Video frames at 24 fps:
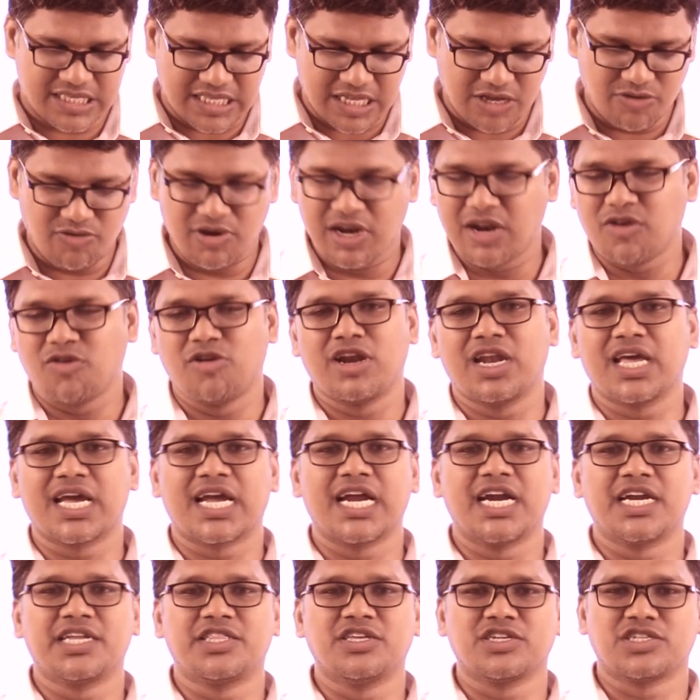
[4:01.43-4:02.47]
they will only
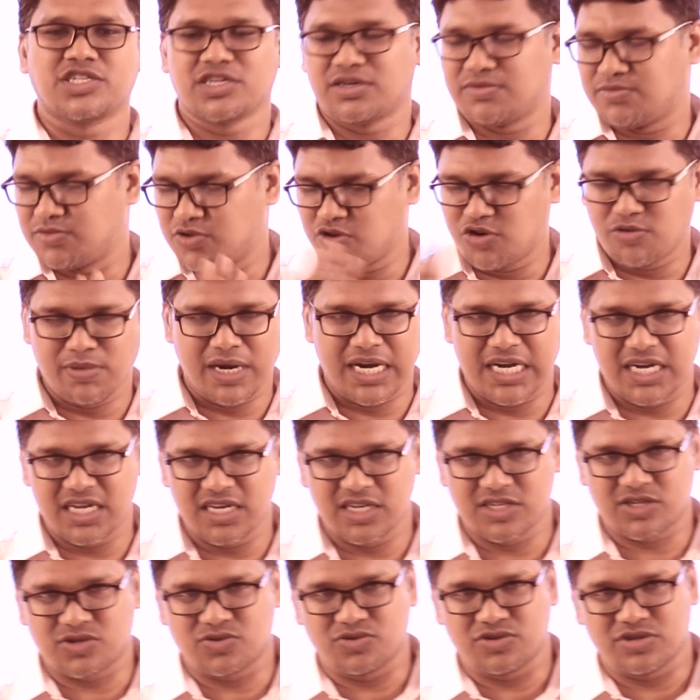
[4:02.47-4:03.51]
get the job. No, my
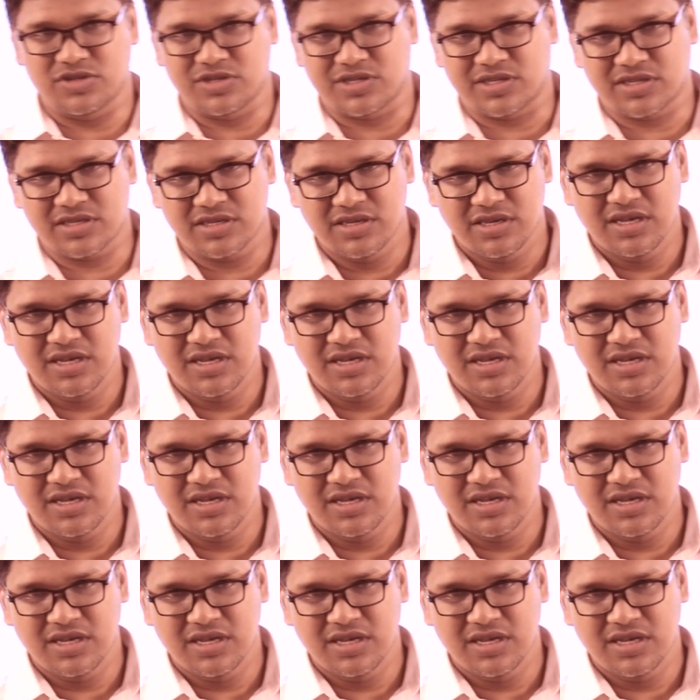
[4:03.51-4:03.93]
dear students.